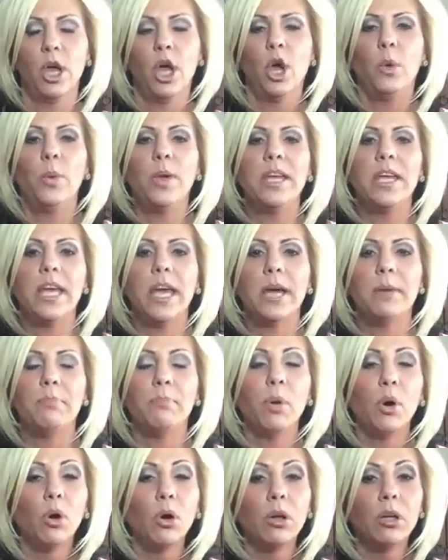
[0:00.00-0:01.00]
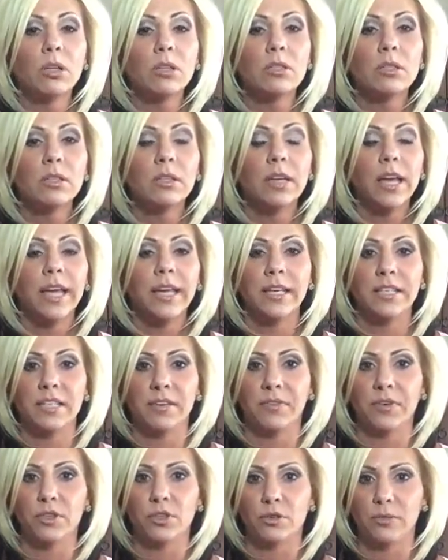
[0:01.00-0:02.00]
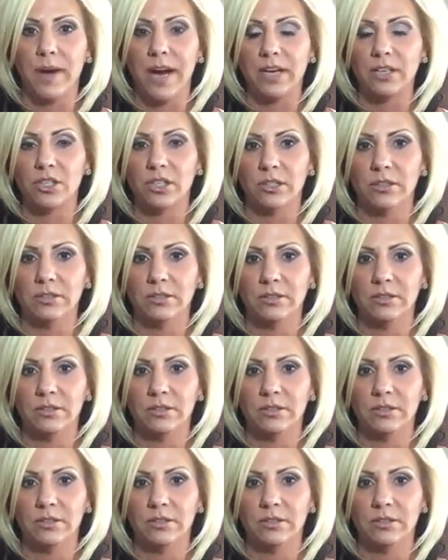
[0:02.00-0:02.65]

We get pulled in a different direction.